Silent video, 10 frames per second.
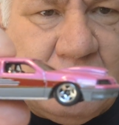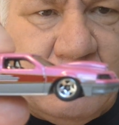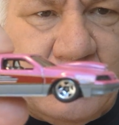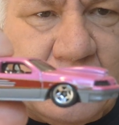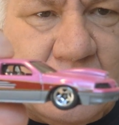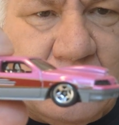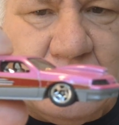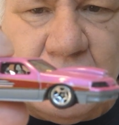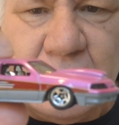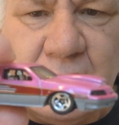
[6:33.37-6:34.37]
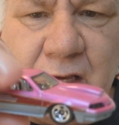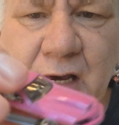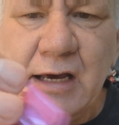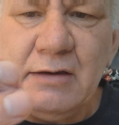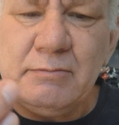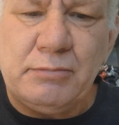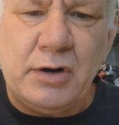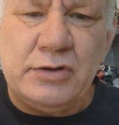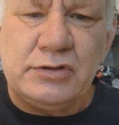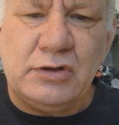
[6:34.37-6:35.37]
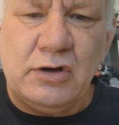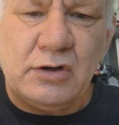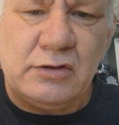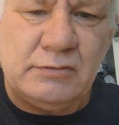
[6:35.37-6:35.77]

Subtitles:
Very cool looking car, Pro Stock.